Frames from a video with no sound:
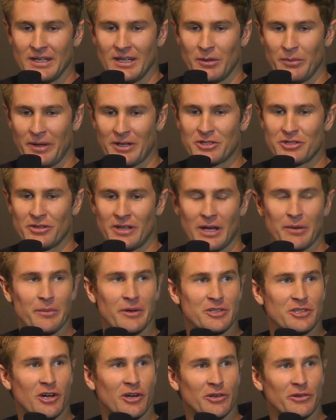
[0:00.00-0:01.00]
it makes you that
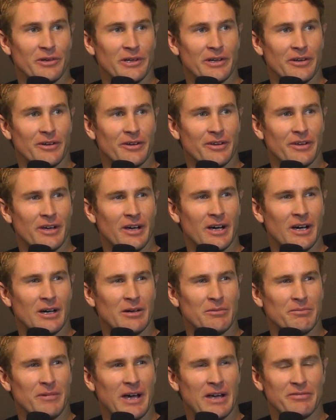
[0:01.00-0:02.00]
much hungrier.
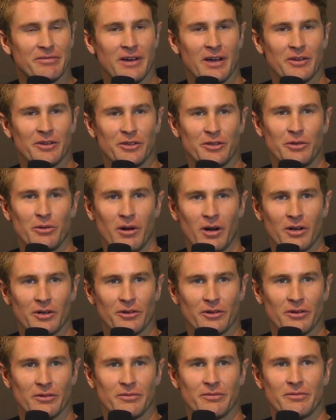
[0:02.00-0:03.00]
I found a new
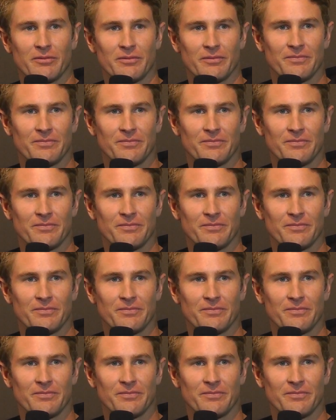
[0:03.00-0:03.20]
hunger